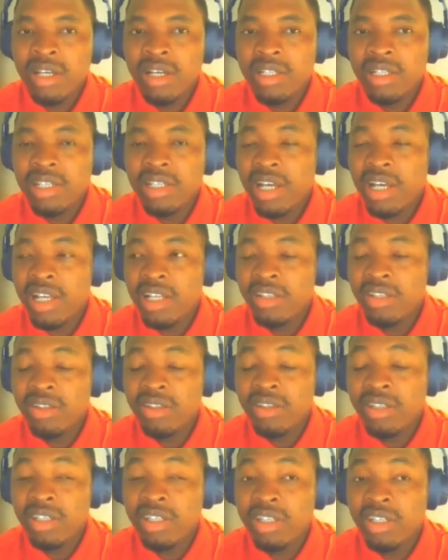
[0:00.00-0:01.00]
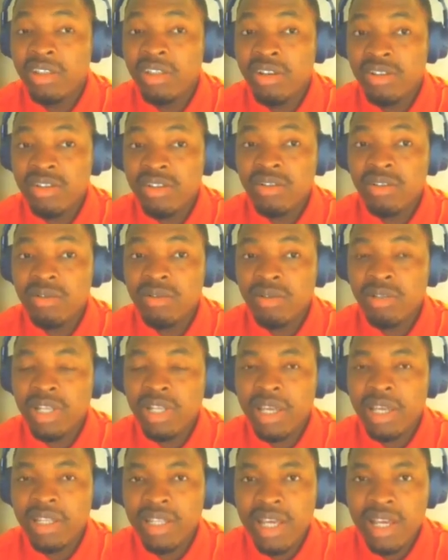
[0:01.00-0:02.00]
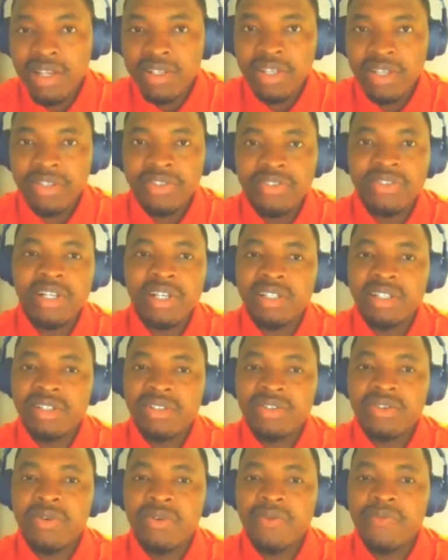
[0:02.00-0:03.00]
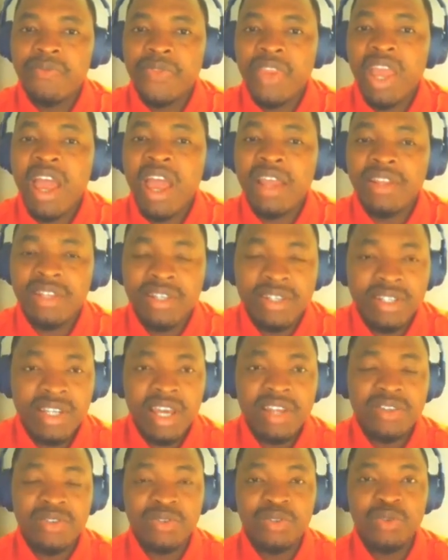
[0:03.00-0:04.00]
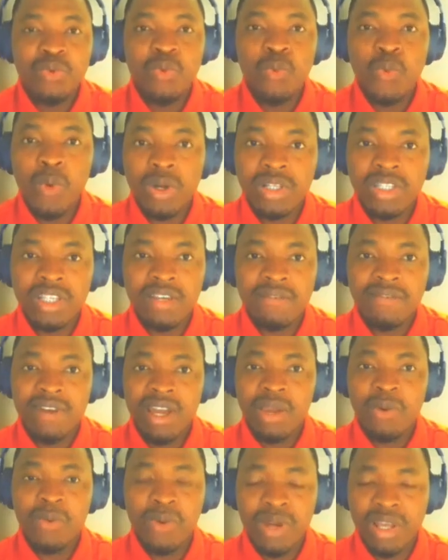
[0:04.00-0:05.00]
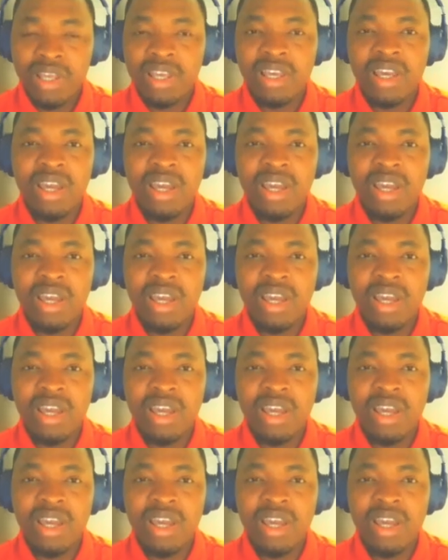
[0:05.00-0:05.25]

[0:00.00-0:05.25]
It doesn't look like there is a trend. So I decide to do whatever I want.